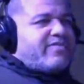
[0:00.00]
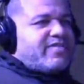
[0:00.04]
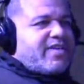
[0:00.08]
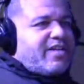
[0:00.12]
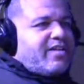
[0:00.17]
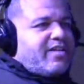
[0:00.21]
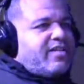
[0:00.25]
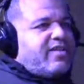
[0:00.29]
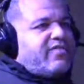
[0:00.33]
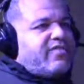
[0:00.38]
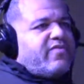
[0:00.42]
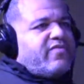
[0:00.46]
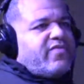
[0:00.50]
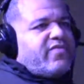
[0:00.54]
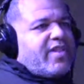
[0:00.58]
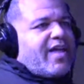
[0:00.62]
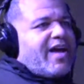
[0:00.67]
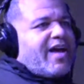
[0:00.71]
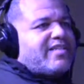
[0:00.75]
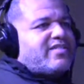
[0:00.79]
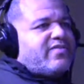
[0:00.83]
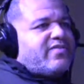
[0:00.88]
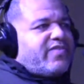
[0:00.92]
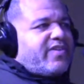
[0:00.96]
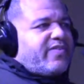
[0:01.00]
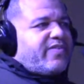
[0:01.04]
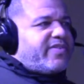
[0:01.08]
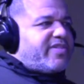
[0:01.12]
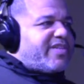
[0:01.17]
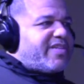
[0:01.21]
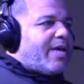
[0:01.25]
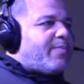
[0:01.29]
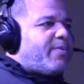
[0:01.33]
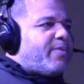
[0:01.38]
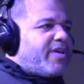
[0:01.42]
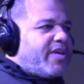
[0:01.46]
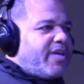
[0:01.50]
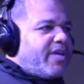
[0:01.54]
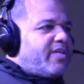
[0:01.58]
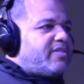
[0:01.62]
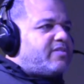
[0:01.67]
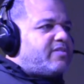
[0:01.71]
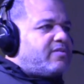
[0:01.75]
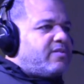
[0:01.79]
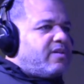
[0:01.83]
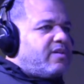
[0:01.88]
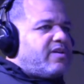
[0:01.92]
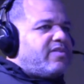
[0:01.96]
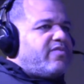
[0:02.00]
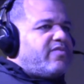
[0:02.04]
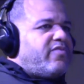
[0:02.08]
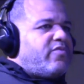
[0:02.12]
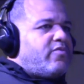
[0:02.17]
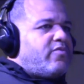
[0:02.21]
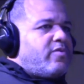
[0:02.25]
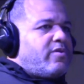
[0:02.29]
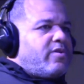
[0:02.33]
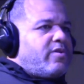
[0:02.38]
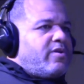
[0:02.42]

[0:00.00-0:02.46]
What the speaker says: got a different philosophy of the type of kids they're looking for.